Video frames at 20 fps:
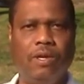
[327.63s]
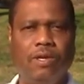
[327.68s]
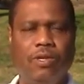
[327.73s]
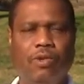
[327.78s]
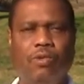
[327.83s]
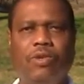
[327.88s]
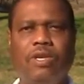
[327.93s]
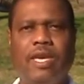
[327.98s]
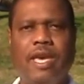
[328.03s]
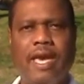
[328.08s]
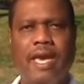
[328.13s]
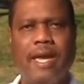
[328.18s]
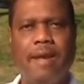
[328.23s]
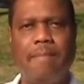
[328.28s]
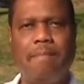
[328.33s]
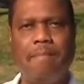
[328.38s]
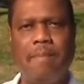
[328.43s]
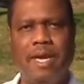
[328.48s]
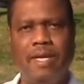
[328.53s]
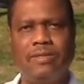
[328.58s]
You can't
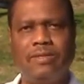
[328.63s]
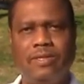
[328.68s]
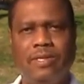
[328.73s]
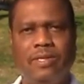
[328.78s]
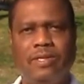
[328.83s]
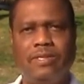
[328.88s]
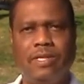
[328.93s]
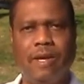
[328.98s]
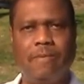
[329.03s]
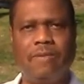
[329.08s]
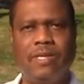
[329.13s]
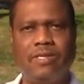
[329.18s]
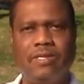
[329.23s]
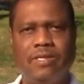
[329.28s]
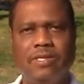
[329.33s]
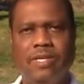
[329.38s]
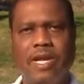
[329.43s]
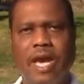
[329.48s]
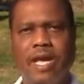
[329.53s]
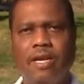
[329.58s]
mess this up. This
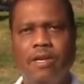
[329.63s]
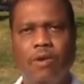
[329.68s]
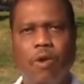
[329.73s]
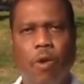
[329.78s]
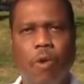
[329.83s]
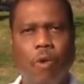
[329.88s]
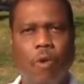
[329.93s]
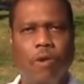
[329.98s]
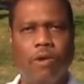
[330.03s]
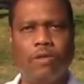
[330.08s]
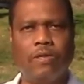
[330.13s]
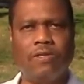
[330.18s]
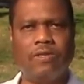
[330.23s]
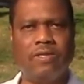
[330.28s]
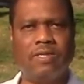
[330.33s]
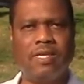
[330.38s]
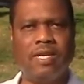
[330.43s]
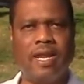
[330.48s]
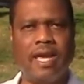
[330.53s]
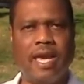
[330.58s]
is not an or, this
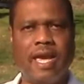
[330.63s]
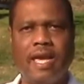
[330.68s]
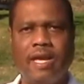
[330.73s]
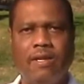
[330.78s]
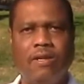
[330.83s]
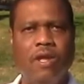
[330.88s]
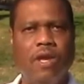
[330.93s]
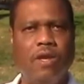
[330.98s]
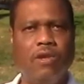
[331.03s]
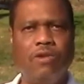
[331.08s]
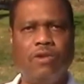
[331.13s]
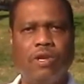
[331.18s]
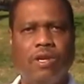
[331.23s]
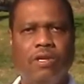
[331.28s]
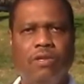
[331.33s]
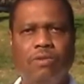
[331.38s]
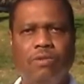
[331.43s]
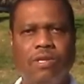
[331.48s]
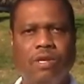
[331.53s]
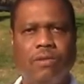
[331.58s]
is an and. You're gonna
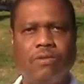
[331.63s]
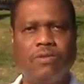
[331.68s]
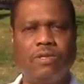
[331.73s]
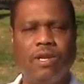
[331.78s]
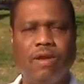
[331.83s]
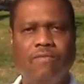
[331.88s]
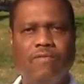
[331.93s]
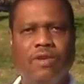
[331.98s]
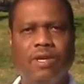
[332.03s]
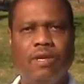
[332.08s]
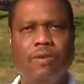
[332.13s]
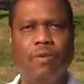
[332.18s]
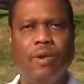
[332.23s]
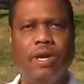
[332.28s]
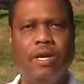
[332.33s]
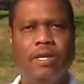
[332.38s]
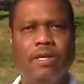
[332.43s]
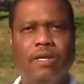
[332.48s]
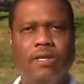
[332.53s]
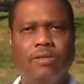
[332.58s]
do the other stuff
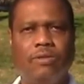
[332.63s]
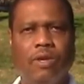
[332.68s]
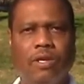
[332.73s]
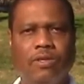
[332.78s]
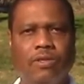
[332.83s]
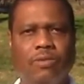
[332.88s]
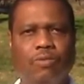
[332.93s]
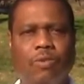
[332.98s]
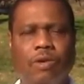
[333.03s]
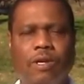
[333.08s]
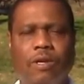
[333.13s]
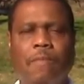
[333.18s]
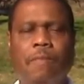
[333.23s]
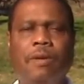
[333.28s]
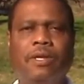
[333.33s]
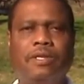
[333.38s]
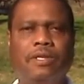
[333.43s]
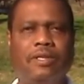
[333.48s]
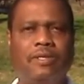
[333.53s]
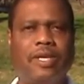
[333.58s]
anyway. So I just wanted to
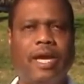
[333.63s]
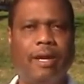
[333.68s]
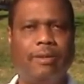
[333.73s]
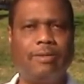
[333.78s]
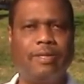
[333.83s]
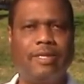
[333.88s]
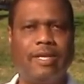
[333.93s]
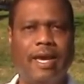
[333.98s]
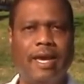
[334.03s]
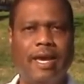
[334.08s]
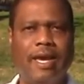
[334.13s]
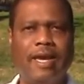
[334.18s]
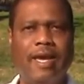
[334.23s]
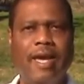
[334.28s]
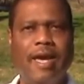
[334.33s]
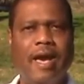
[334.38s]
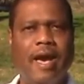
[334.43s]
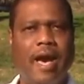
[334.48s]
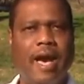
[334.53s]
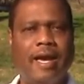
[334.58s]
put this out today.
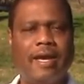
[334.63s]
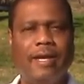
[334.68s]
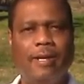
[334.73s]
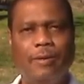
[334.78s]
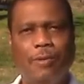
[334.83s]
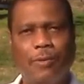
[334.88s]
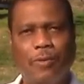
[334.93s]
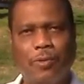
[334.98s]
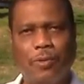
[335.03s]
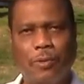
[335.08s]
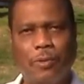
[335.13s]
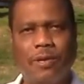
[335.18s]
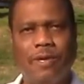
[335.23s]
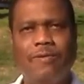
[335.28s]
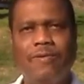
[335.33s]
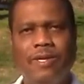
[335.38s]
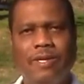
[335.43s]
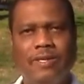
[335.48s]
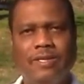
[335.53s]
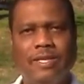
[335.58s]
I gotta do 3
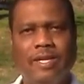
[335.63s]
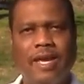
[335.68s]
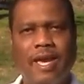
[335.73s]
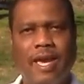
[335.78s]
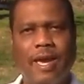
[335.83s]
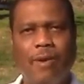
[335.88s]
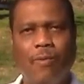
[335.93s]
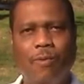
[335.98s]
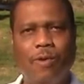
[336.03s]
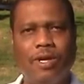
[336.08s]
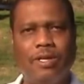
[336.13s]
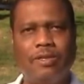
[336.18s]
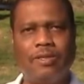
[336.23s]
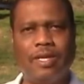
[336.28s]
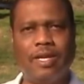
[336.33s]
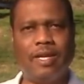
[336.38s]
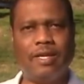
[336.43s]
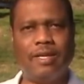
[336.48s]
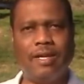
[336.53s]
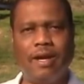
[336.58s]
of these today. One's
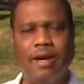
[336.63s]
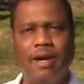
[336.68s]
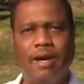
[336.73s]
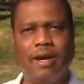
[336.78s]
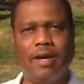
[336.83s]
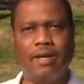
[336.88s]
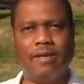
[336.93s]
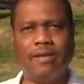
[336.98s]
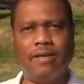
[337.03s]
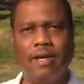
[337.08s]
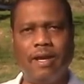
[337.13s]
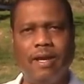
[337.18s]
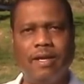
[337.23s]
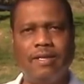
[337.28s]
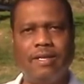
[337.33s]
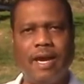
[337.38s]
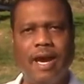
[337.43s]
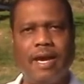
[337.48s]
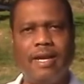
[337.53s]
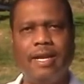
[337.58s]
at
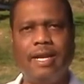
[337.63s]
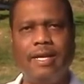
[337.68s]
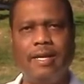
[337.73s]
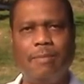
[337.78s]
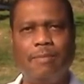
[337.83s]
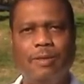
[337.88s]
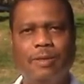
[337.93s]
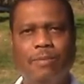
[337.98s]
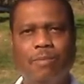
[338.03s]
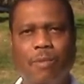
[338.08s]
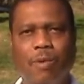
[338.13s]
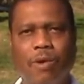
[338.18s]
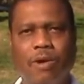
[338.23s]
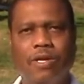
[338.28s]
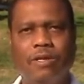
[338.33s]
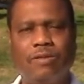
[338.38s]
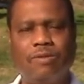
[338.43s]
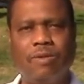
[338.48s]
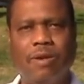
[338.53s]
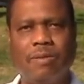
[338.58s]
9 a.m. this
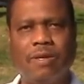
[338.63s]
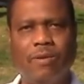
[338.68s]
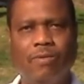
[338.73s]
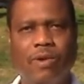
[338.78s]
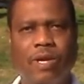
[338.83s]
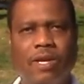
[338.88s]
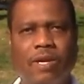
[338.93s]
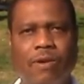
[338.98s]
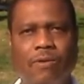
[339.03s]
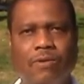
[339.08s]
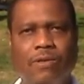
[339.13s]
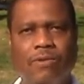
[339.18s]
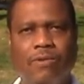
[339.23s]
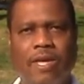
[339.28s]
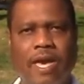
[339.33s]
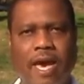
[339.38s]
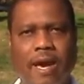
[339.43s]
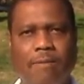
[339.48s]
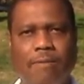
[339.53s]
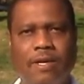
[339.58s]
morning, so I'm getting ready to go do
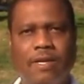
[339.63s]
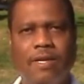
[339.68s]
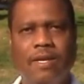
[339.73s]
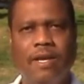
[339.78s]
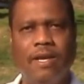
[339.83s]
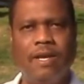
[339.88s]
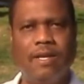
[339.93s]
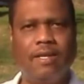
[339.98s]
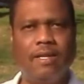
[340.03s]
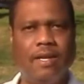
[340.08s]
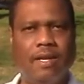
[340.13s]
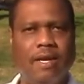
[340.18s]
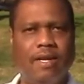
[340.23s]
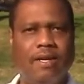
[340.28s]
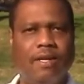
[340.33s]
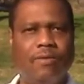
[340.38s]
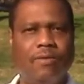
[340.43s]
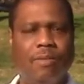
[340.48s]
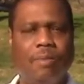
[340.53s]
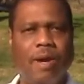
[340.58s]
that one. Then I got
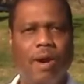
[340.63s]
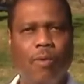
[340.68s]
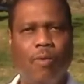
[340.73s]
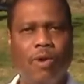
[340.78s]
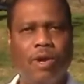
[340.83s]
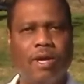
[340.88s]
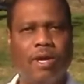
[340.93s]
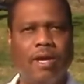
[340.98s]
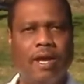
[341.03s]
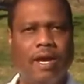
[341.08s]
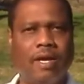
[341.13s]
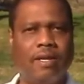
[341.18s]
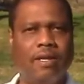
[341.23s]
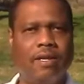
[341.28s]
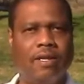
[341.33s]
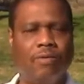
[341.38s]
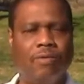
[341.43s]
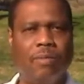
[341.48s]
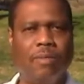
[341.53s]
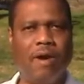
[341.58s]
another one about 1 o'clock,
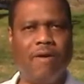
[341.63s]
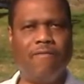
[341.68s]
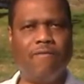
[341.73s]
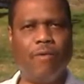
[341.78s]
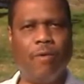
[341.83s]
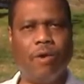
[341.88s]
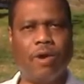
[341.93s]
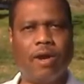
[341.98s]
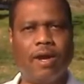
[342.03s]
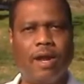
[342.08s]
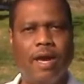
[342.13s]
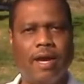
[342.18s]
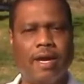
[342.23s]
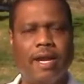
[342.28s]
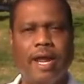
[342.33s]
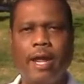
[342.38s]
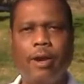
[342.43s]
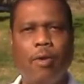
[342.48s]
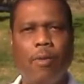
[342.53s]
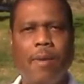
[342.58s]
another one about 4 o'clock.
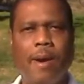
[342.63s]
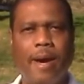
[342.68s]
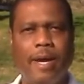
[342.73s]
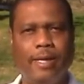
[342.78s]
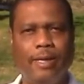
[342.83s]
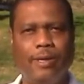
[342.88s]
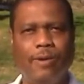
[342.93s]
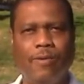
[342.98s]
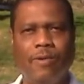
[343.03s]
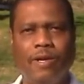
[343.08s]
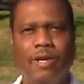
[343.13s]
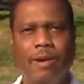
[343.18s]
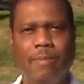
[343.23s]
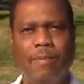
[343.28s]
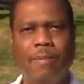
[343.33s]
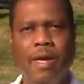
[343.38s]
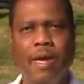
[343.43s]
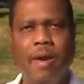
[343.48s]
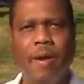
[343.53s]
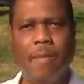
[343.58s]
And I don't mind doing
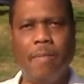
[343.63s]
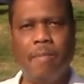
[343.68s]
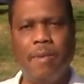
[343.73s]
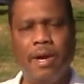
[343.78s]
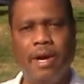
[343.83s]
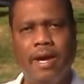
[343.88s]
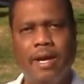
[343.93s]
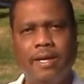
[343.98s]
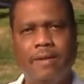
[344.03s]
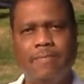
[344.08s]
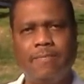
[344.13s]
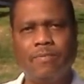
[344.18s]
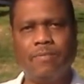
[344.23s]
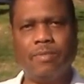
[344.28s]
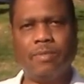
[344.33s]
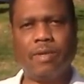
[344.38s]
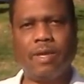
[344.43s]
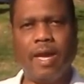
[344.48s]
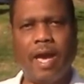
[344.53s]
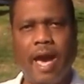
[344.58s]
them, but
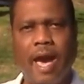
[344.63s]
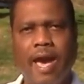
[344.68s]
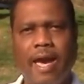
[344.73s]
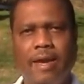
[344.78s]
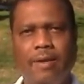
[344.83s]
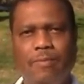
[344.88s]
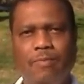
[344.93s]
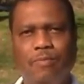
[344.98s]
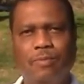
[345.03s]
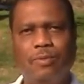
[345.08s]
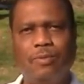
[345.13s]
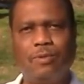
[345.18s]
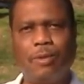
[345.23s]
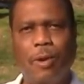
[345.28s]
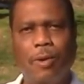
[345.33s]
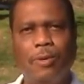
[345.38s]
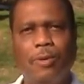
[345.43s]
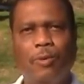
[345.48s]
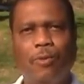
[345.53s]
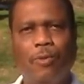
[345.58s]
I'm
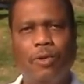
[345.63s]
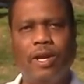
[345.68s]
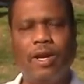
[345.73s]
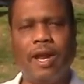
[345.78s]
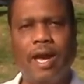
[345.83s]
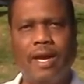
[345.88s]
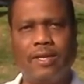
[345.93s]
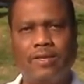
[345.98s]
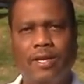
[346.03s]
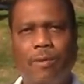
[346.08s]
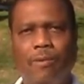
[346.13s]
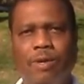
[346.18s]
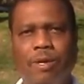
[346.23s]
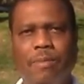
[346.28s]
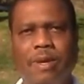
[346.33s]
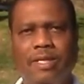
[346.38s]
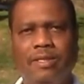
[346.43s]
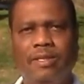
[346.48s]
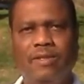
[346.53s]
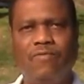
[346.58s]
starting to realize, and I wanna
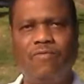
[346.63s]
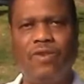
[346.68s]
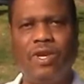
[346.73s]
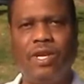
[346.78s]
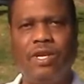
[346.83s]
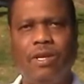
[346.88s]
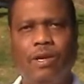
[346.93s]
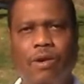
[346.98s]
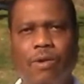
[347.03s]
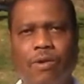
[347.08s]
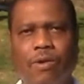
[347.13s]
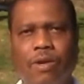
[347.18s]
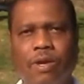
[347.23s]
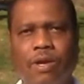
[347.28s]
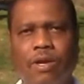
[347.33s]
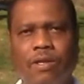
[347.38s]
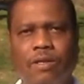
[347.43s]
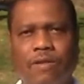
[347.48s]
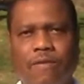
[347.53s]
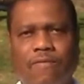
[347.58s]
make this video,
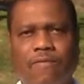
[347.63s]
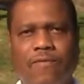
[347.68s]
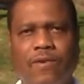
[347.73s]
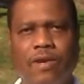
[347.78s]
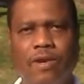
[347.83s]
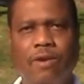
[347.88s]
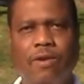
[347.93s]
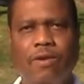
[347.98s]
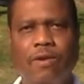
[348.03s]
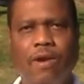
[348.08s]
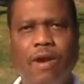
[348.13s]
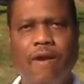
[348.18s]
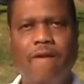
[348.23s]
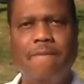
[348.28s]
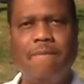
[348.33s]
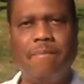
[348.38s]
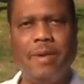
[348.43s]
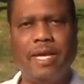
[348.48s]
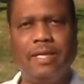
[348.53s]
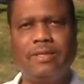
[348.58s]
the fear of
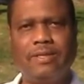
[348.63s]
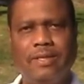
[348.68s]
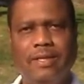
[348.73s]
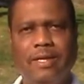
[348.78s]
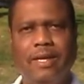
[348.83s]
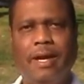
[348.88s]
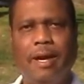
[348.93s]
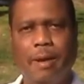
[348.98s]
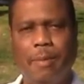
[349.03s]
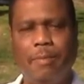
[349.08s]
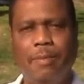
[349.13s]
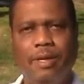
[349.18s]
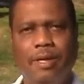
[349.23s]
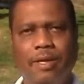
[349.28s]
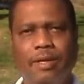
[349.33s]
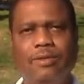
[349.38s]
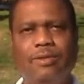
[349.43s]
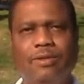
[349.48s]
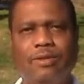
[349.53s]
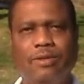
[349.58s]
messing up
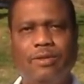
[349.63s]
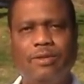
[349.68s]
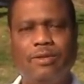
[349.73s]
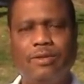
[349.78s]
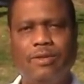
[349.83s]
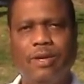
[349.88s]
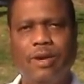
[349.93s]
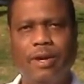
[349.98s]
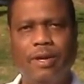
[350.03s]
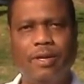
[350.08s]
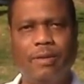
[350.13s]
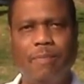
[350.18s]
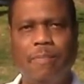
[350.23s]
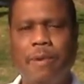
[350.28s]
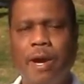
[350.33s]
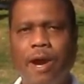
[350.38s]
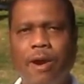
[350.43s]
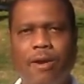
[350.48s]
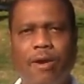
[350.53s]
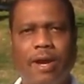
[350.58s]
is gonna
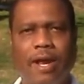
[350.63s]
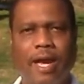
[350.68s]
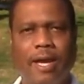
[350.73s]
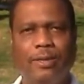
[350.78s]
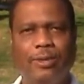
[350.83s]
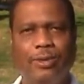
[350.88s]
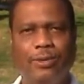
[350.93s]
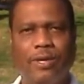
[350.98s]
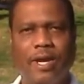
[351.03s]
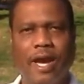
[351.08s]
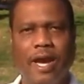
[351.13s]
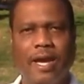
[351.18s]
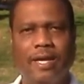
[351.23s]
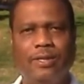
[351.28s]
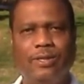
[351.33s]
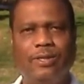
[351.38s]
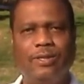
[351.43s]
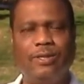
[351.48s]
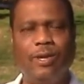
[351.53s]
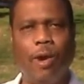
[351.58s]
paralyze you
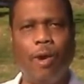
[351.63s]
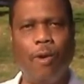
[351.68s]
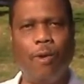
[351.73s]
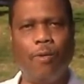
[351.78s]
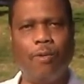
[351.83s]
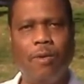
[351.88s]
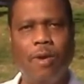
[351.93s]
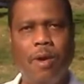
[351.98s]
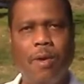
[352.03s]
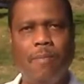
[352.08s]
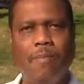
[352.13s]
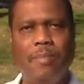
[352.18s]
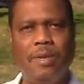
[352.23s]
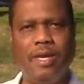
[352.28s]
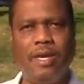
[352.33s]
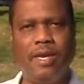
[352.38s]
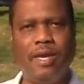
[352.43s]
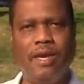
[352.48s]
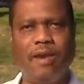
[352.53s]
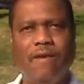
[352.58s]
guys. Don't
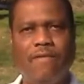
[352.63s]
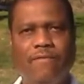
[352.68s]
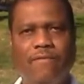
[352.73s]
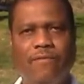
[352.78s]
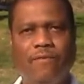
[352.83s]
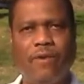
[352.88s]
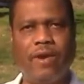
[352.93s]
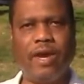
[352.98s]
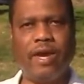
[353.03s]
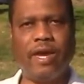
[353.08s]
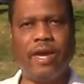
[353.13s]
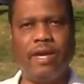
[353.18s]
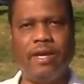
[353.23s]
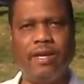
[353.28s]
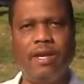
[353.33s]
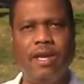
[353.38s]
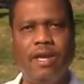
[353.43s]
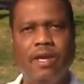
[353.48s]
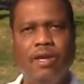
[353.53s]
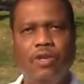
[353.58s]
be afraid.
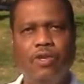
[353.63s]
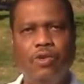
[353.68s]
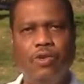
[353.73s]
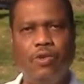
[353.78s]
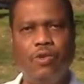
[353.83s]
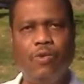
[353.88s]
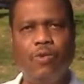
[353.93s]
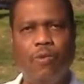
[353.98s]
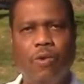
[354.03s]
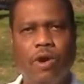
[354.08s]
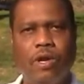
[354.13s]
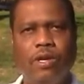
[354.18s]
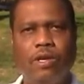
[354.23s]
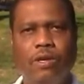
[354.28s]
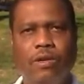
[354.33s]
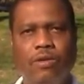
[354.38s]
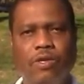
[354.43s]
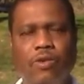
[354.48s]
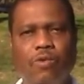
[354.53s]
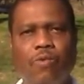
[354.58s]
You
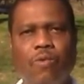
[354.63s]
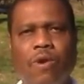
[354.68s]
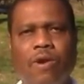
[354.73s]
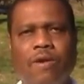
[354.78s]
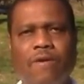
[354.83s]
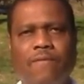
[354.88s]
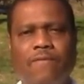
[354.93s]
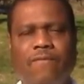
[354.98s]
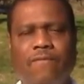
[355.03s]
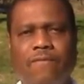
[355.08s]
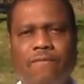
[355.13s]
wanna